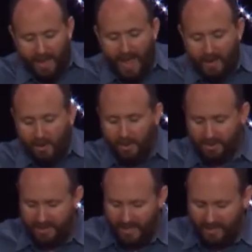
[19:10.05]
that. Hold
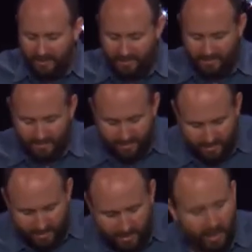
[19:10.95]
on a second.
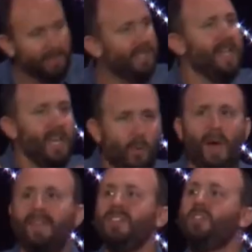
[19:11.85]
Let me tell you
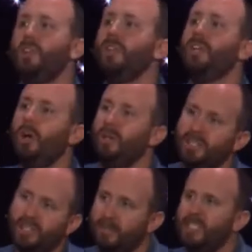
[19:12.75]
why this should encourage
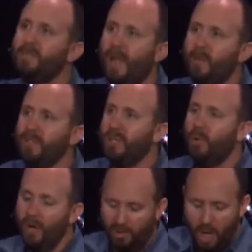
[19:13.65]
us. Let me explain what's
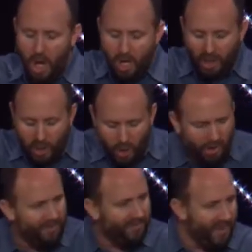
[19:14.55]
going on.
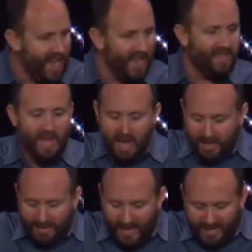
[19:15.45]
Your faith
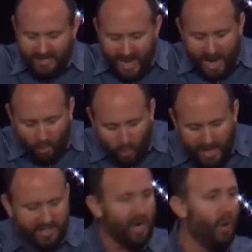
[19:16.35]
does not
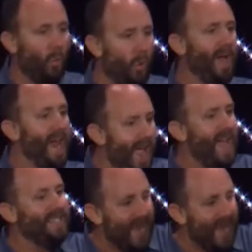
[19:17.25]
rest on what has